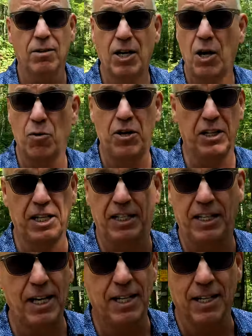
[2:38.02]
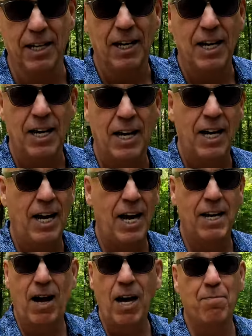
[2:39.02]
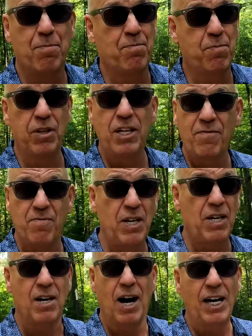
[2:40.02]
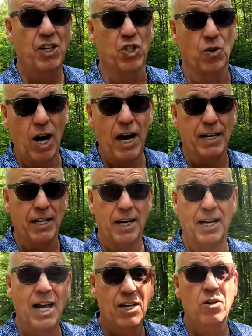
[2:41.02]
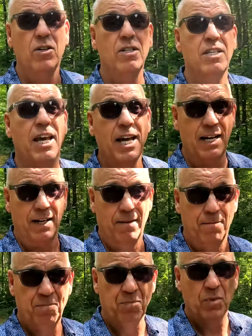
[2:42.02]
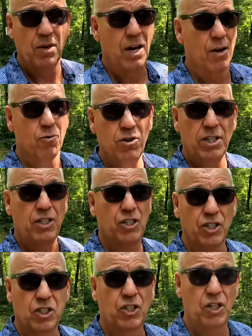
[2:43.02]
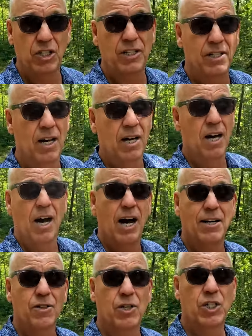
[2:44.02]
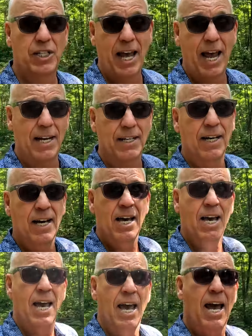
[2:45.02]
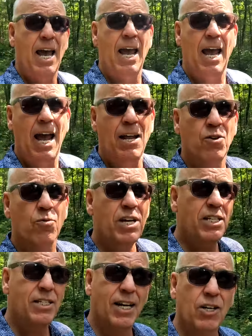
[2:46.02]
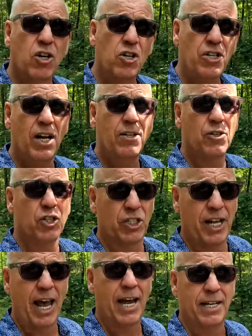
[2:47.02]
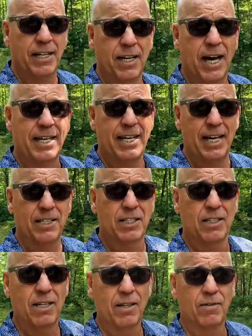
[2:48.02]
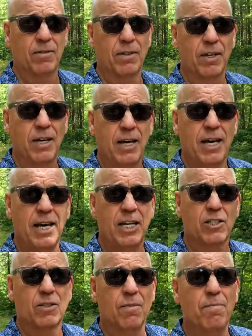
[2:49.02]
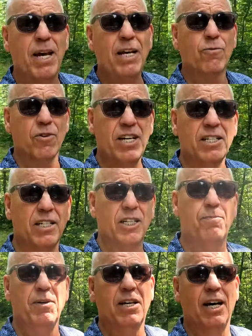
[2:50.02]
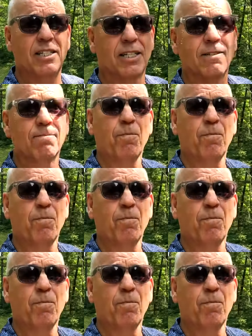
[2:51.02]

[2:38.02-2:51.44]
They really did. And I, believe me, I tried and I couldn't get it. I really just couldn't understand. And the reason I couldn't understand it, I guess, uh, is the main reason is because